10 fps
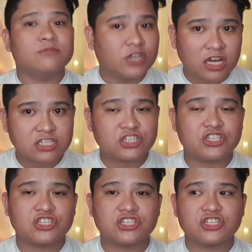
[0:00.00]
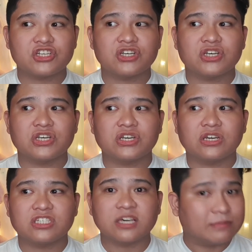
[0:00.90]
Dutch
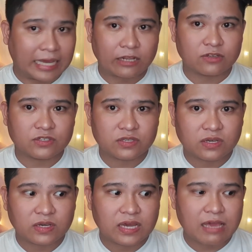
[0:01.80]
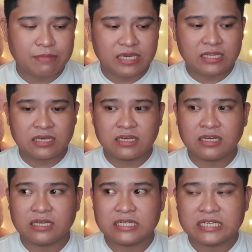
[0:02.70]
subtitles. I mean,
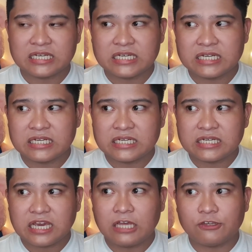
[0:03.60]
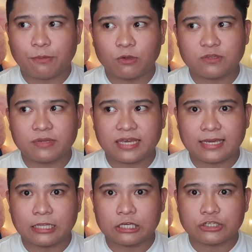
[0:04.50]
it's supposed to be in
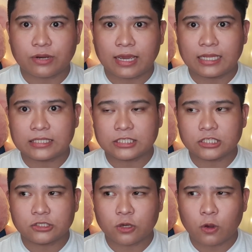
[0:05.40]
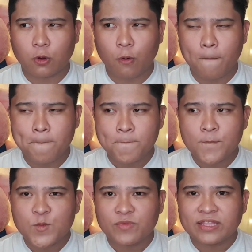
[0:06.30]
English, right? So,
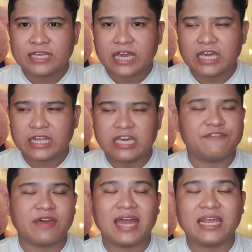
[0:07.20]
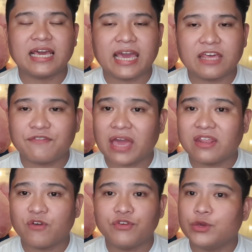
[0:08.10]
and if
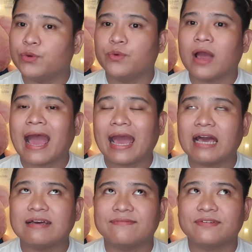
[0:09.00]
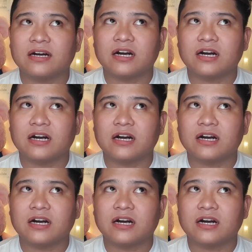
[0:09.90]
any of you have